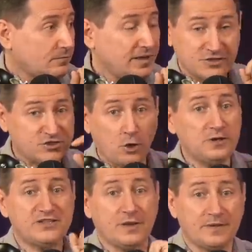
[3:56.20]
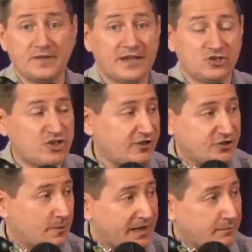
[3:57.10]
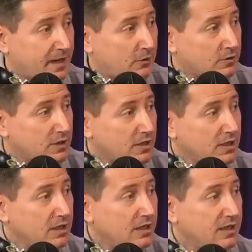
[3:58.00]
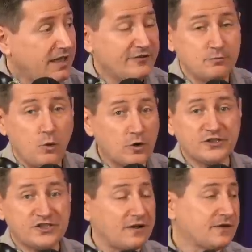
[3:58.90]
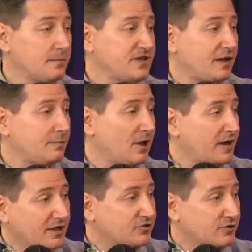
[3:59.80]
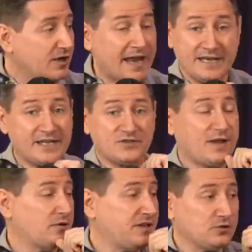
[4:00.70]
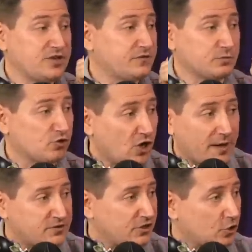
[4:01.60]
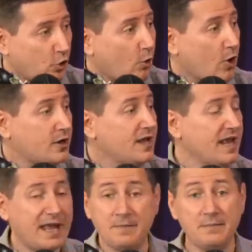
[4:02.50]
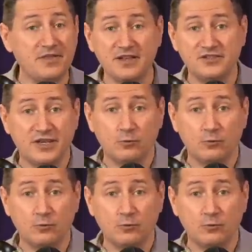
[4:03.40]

It's totally something they could change their mind about. If more stuff comes out about Ezra and he gets found guilty of some crimes in a court and maybe things get